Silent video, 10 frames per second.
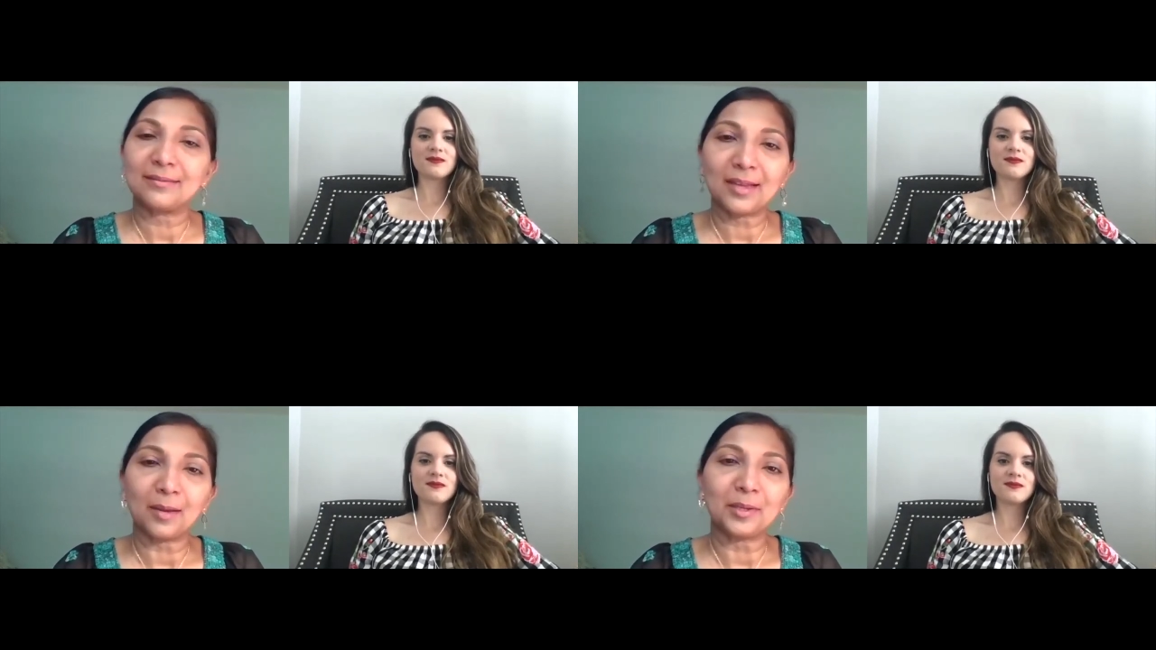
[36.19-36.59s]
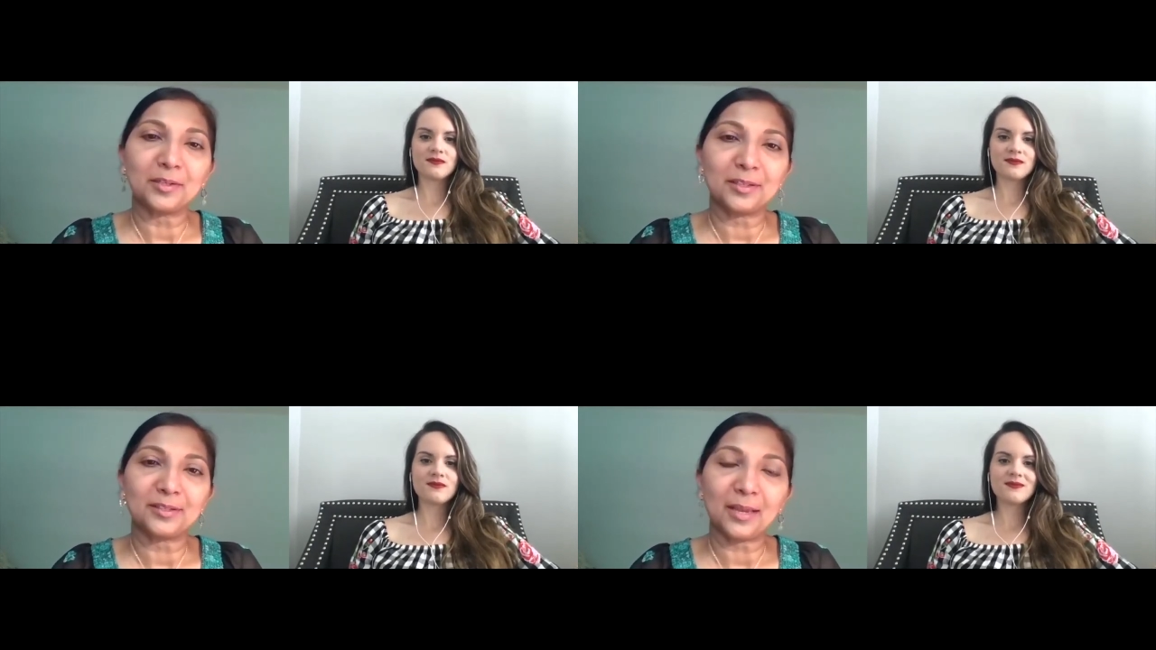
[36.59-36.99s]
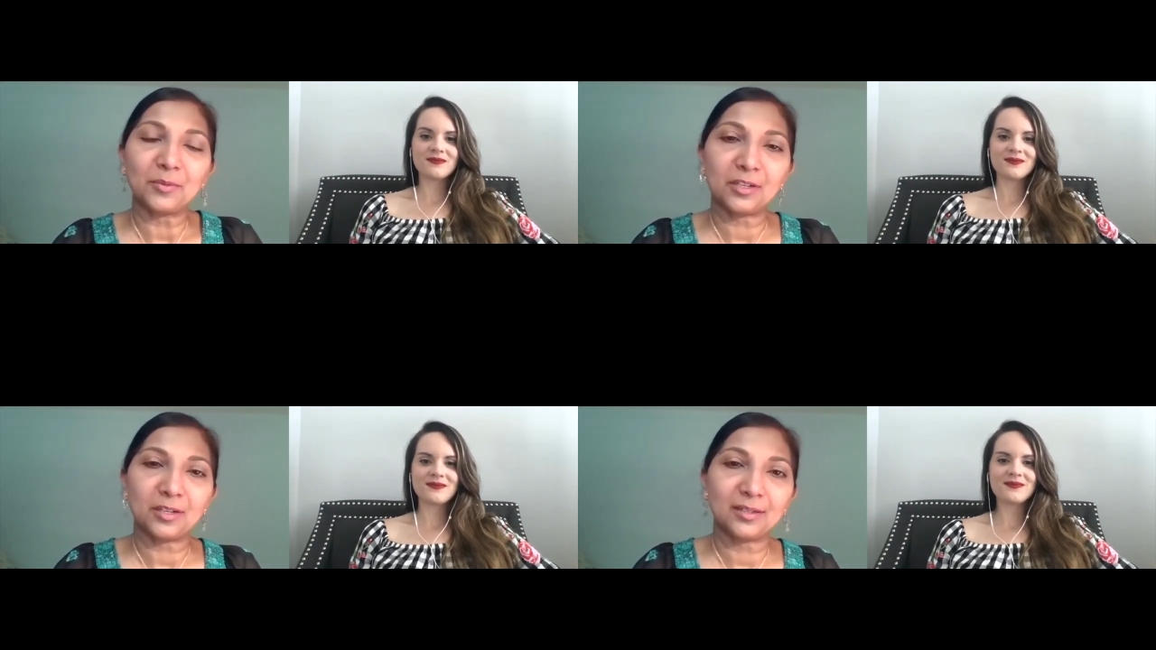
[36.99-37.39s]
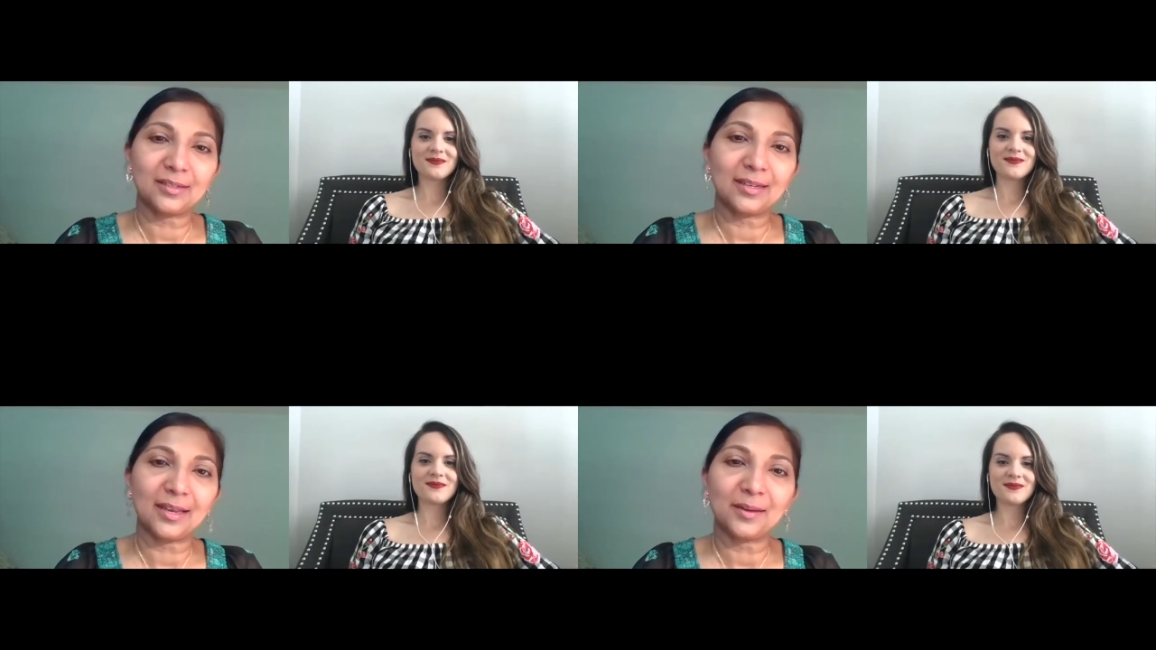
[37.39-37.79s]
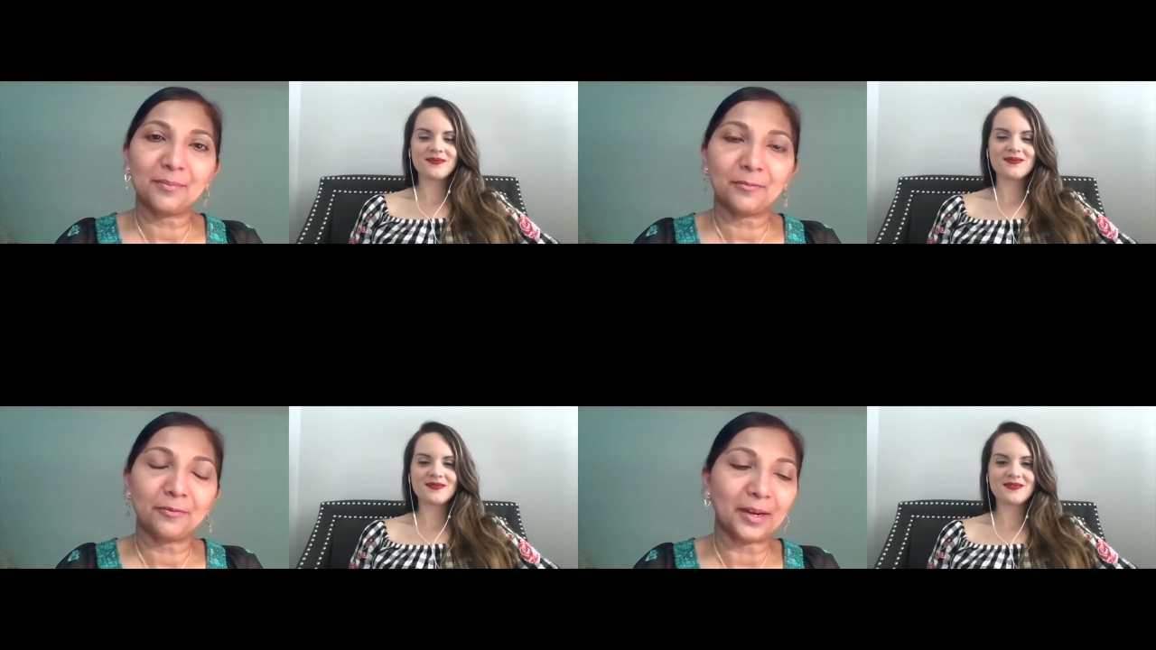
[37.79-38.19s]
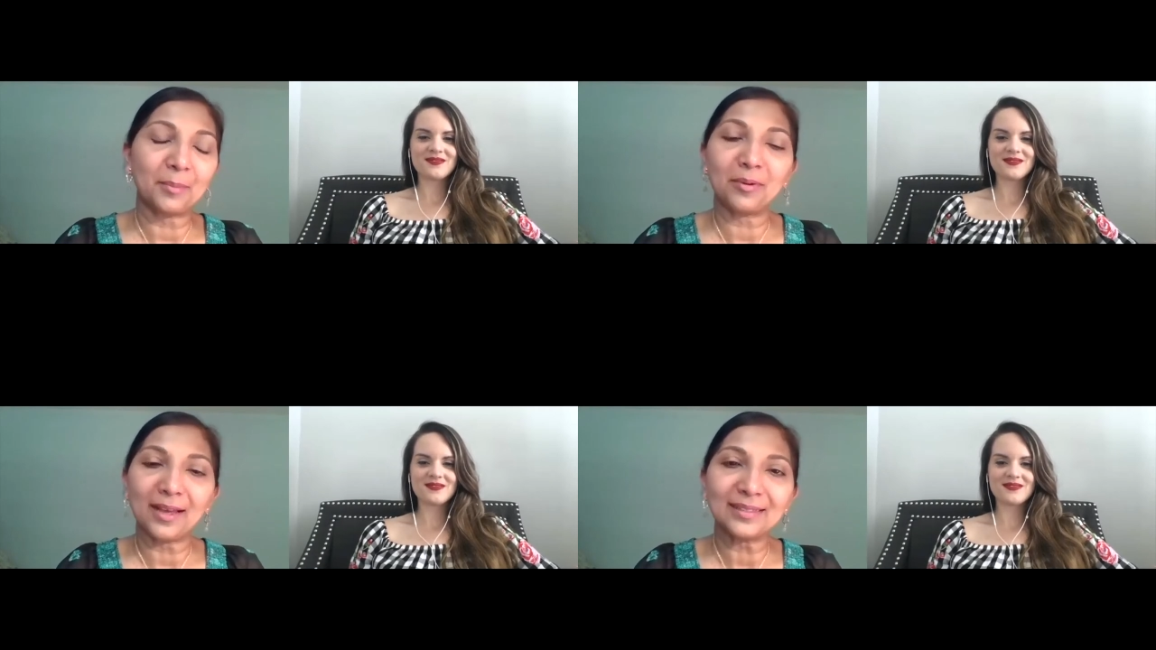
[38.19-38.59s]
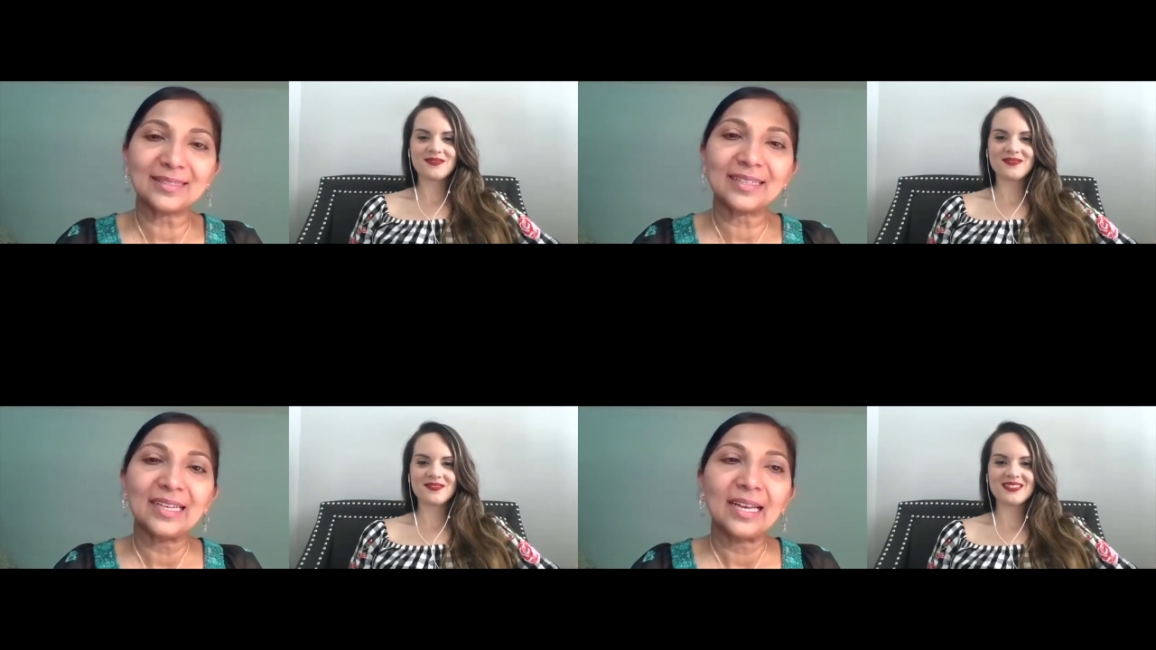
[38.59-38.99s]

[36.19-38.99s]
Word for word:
Speaker 1: coming to the same church and I'm very blessed.